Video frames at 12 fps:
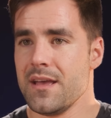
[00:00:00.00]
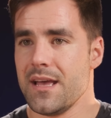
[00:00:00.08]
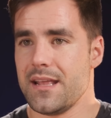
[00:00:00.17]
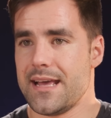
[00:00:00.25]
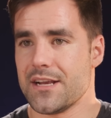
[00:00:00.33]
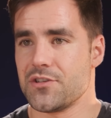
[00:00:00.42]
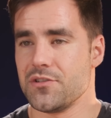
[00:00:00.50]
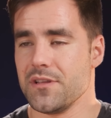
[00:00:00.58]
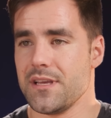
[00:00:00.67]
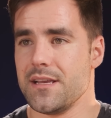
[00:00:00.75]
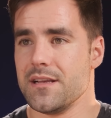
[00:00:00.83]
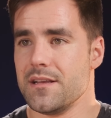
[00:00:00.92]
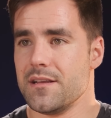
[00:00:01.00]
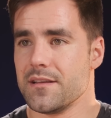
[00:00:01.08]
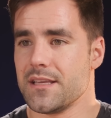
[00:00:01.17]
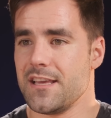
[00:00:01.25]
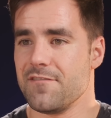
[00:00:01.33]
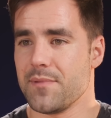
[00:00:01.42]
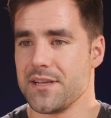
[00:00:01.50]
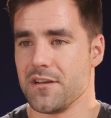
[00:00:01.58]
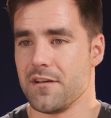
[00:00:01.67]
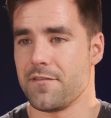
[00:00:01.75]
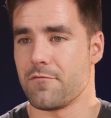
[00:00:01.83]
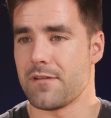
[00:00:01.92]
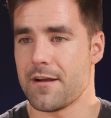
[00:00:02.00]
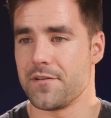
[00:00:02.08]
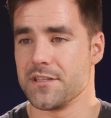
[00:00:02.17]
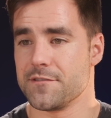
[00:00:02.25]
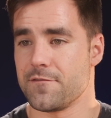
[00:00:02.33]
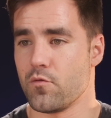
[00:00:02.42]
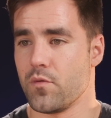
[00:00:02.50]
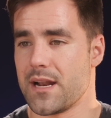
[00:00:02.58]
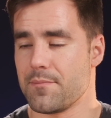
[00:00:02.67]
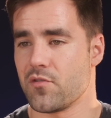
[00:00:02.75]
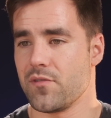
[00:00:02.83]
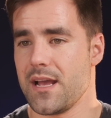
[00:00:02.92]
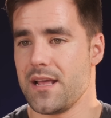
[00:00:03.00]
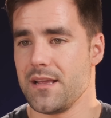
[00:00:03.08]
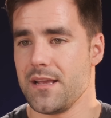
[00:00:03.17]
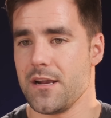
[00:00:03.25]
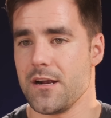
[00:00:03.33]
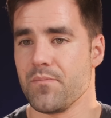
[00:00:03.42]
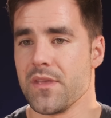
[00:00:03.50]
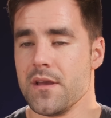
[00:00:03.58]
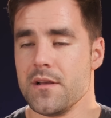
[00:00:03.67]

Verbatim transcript: and actually give myself a reference for what I'm creating here.